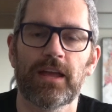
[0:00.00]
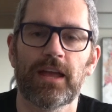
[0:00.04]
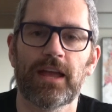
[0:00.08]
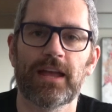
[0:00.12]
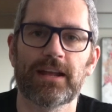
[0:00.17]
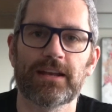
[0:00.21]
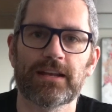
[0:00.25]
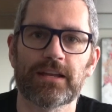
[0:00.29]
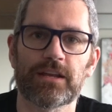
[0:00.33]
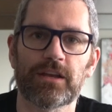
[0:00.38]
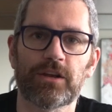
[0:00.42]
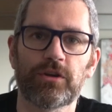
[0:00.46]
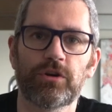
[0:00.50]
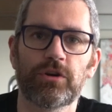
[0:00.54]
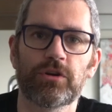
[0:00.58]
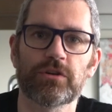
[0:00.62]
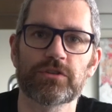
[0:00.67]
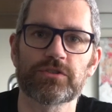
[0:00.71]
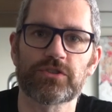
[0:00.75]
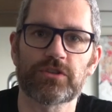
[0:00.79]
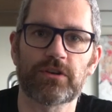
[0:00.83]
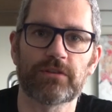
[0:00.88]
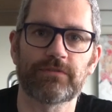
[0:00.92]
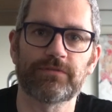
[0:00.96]
and it
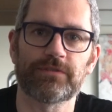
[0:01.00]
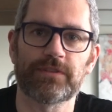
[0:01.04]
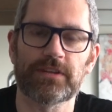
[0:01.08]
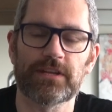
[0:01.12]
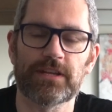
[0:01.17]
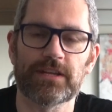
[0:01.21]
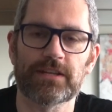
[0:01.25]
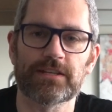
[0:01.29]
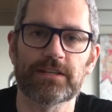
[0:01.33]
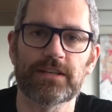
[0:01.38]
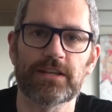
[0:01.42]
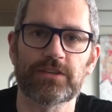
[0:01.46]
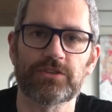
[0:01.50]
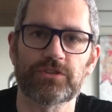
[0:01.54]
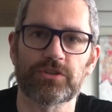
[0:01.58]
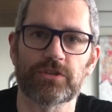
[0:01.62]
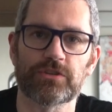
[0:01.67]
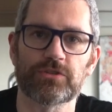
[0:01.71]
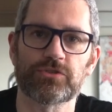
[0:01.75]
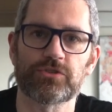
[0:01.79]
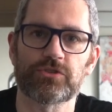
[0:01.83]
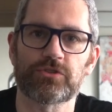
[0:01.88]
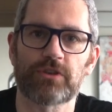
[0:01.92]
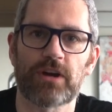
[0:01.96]
cuts off the
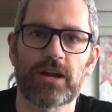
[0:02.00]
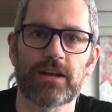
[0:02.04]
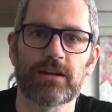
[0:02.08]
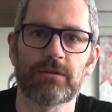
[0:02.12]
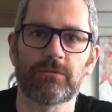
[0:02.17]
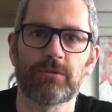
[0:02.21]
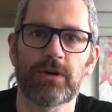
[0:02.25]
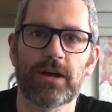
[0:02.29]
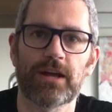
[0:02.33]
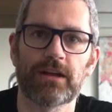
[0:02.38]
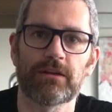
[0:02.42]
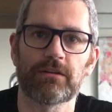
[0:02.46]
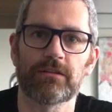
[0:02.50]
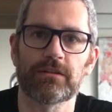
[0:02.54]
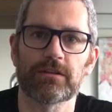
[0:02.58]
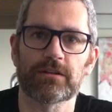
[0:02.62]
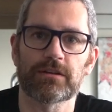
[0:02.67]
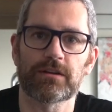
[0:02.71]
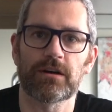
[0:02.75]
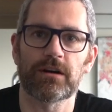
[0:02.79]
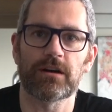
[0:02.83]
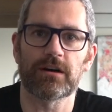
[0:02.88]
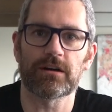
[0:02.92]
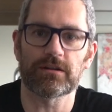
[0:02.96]
ignition straight away on the
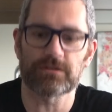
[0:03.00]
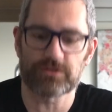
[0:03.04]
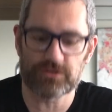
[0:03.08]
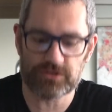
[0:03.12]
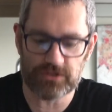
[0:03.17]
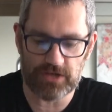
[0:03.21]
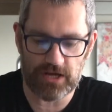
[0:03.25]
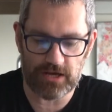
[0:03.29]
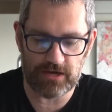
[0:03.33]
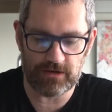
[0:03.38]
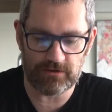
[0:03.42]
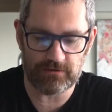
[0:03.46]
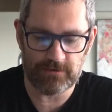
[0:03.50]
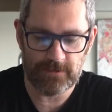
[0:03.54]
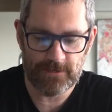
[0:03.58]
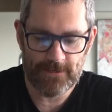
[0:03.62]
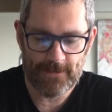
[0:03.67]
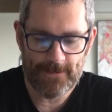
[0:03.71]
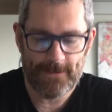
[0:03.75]
car. So